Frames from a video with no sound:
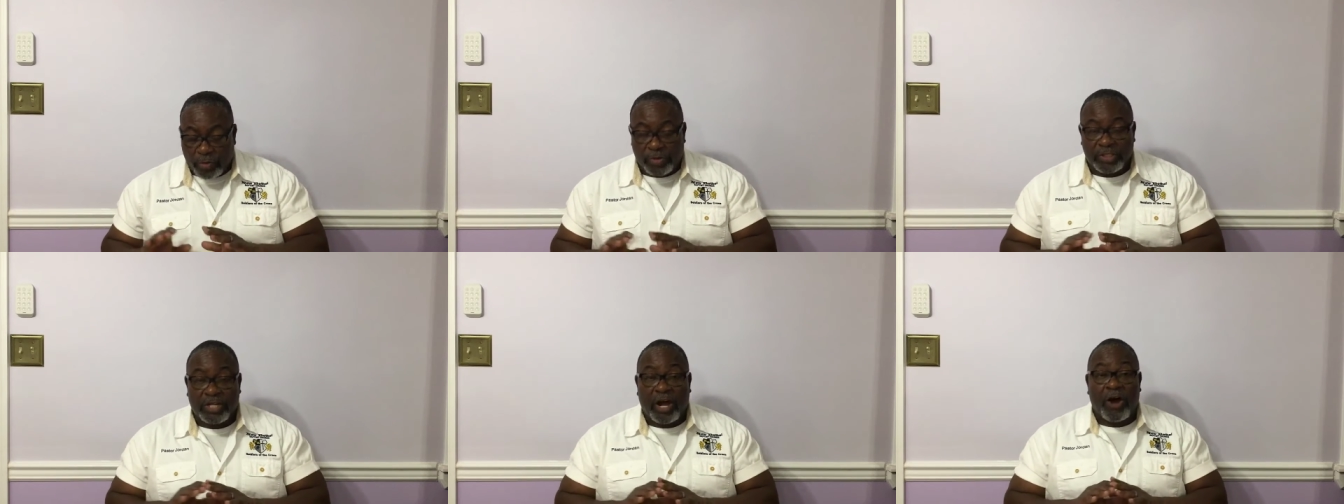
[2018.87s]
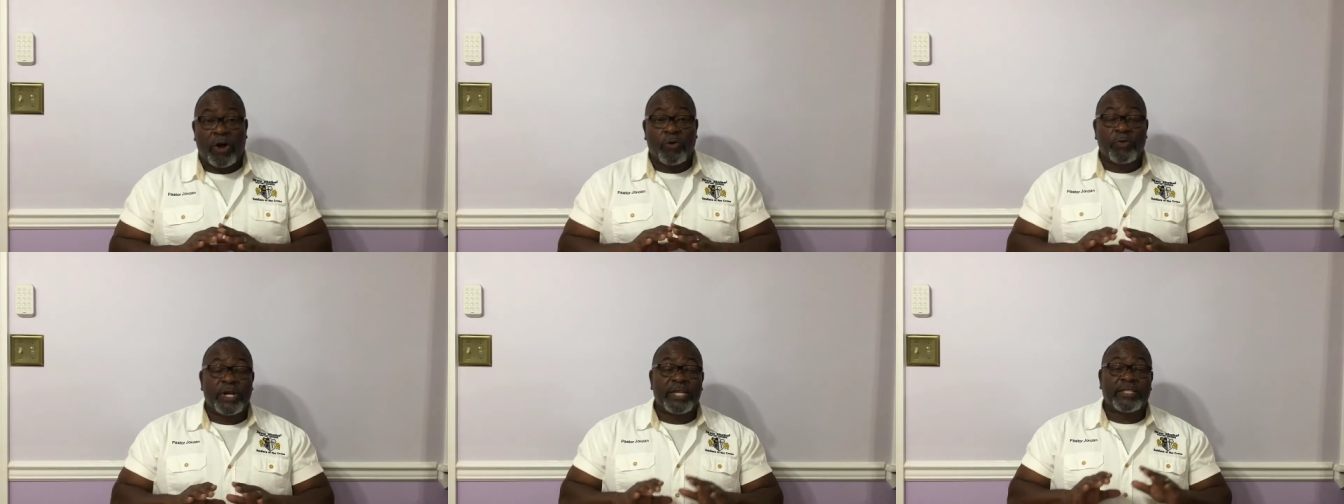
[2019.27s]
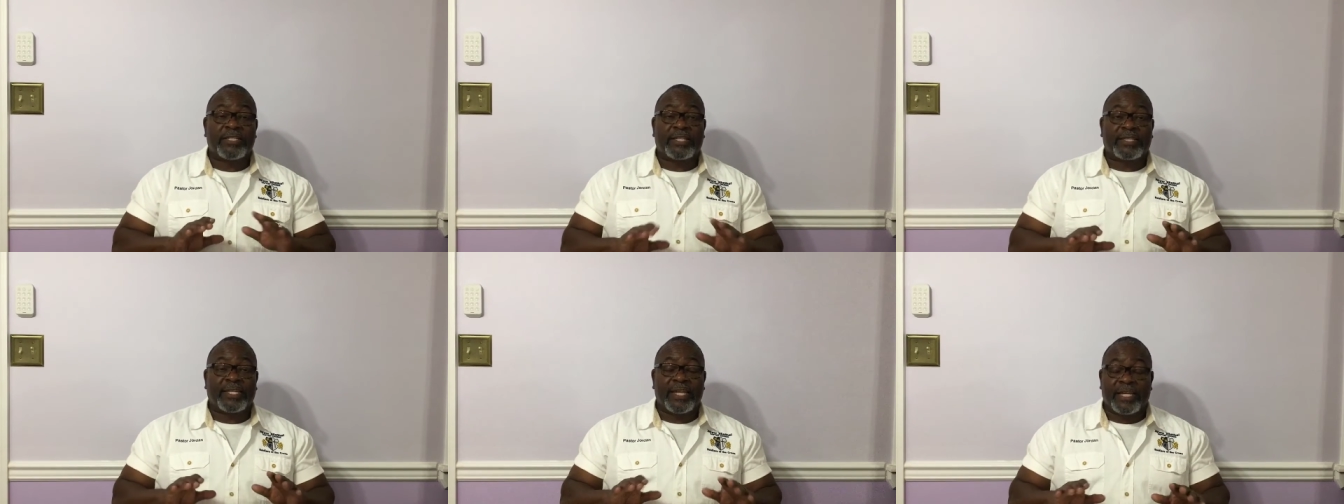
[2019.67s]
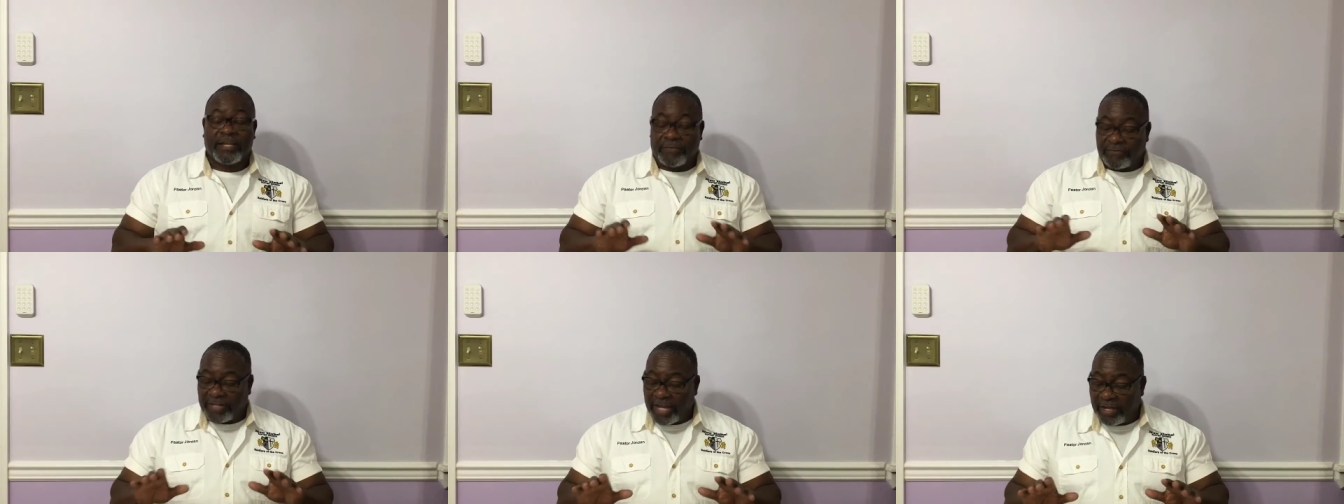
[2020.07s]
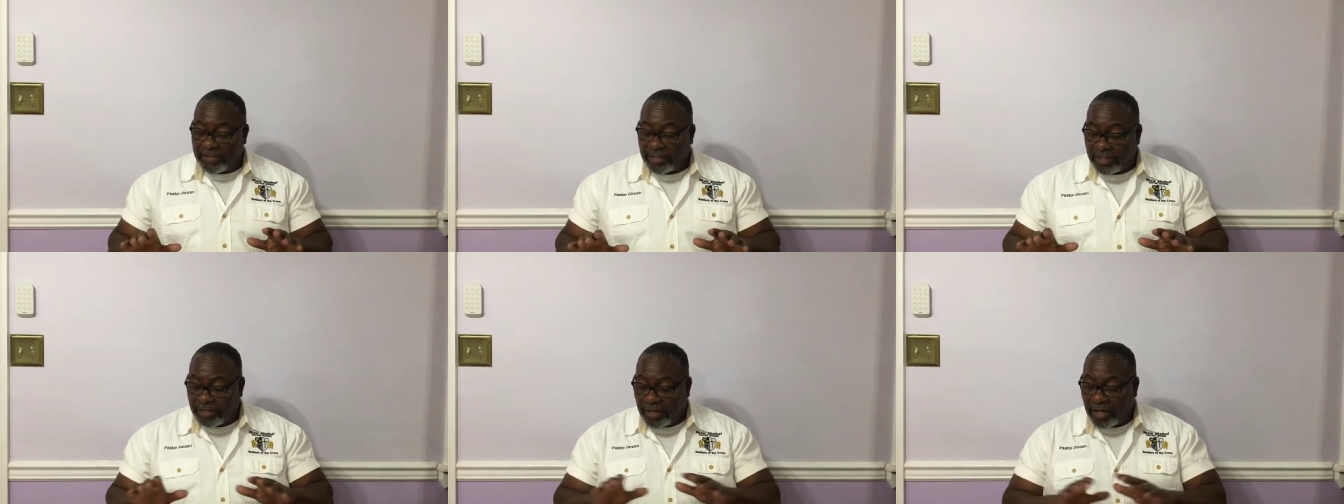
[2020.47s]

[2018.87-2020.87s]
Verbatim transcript: It was always the thing of, the,